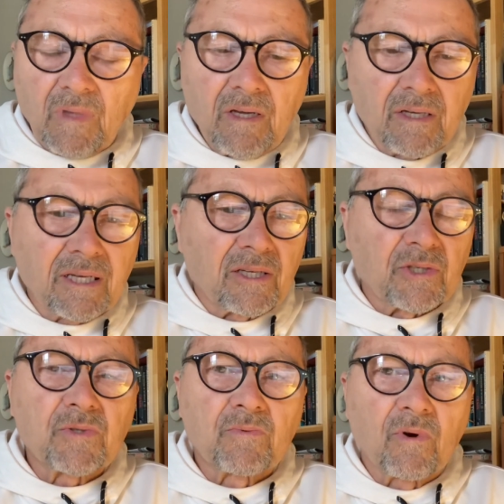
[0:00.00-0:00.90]

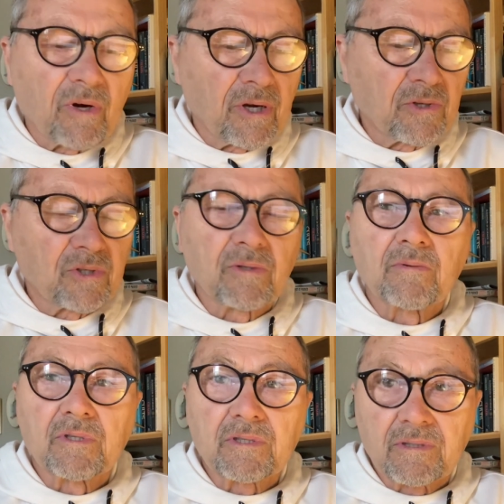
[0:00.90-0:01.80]
Nicholas Roerich, who
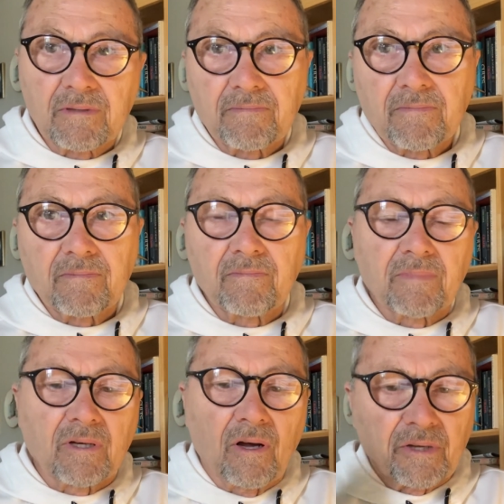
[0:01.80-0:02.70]
was
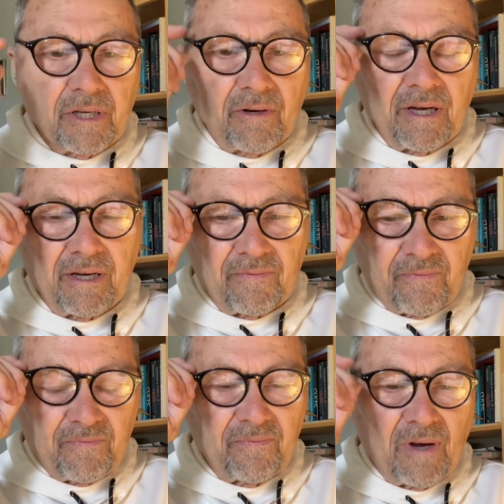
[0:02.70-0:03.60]
a cult leader I had
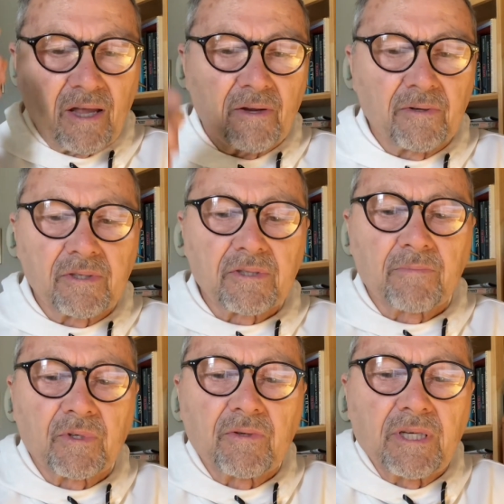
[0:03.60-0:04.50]
followed to
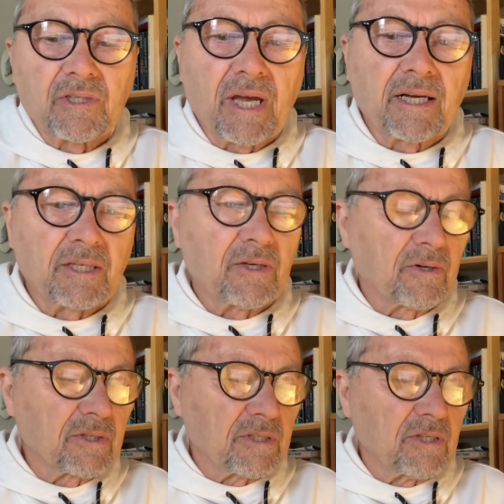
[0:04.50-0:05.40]
some degree, his Agni
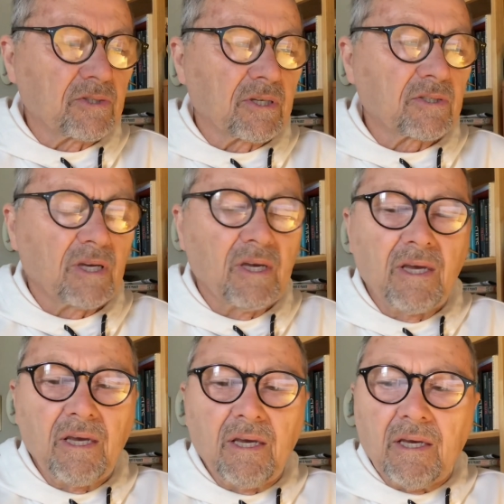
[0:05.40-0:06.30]
Yoga teachings.
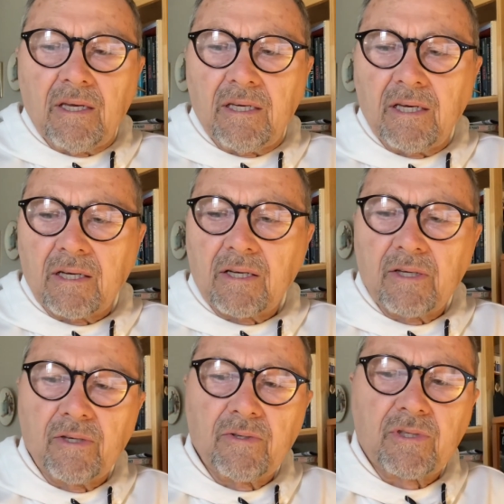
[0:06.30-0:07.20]
He
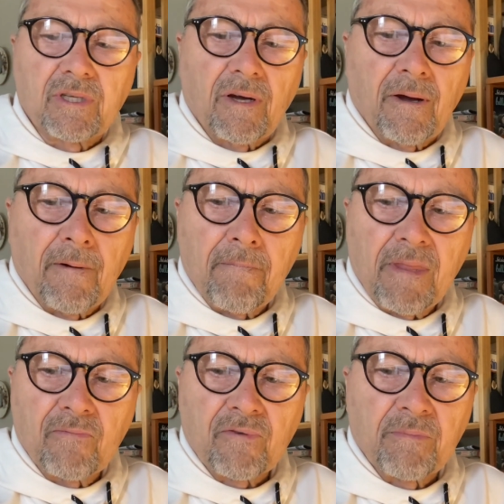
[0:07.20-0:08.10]
includes
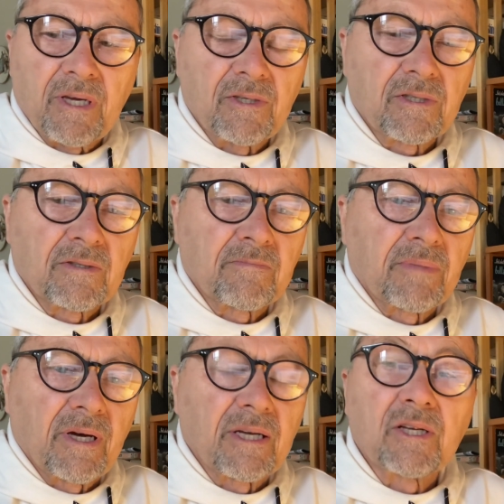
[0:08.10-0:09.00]
information
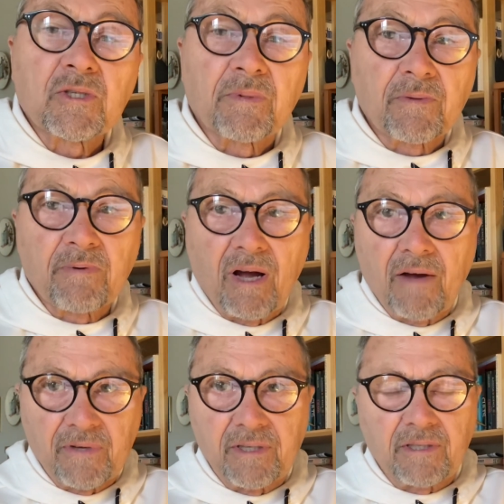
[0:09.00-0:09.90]
by Elizabeth
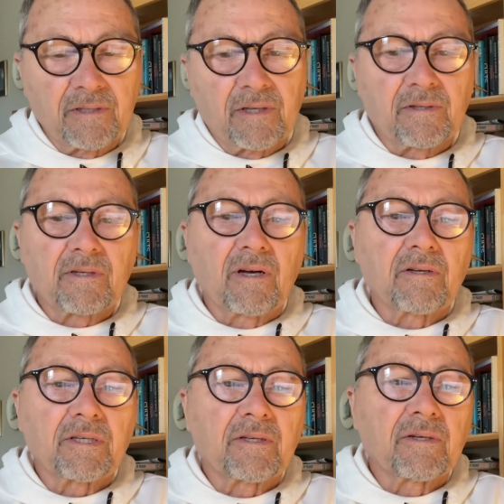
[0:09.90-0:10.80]
Prophet, another
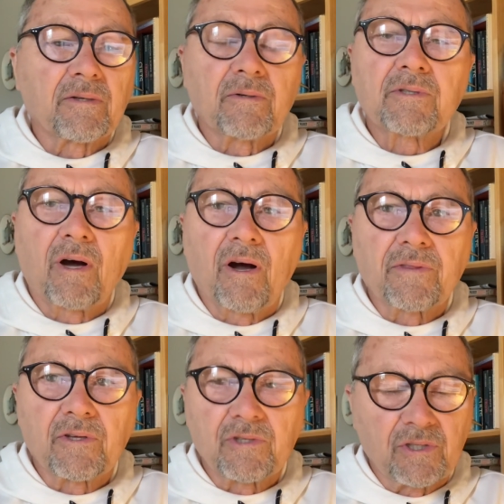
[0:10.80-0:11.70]
cult leader who
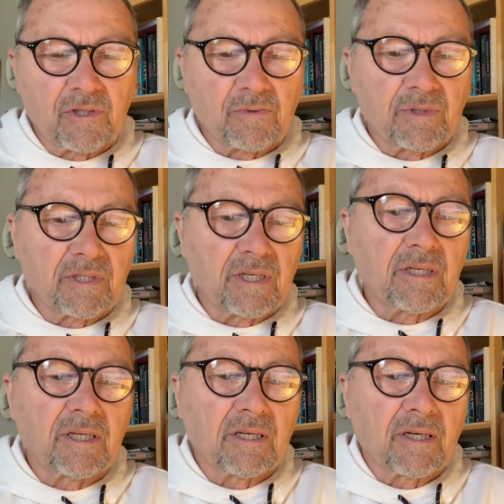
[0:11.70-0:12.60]
taught that Jesus was in
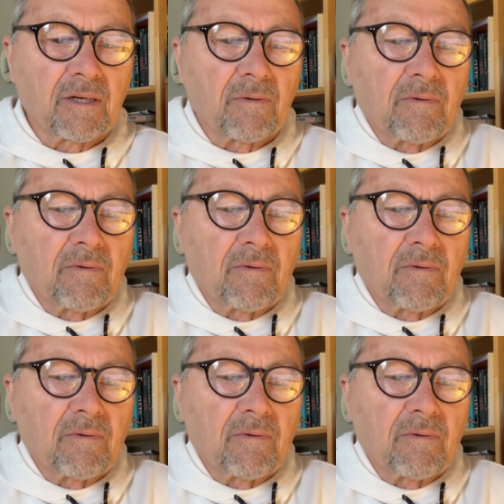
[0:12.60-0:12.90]
India.